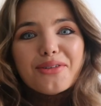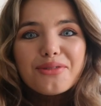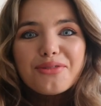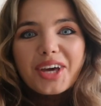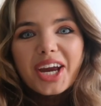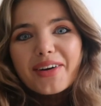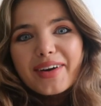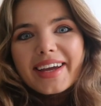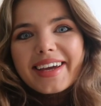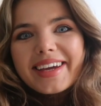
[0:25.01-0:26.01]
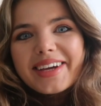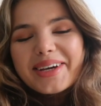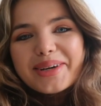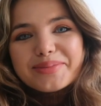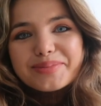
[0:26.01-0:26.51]

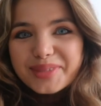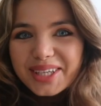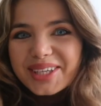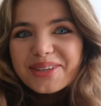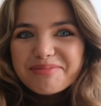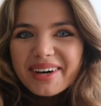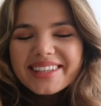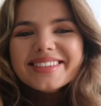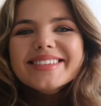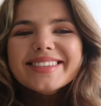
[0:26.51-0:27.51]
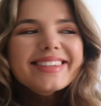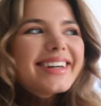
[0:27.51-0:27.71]
very cute month.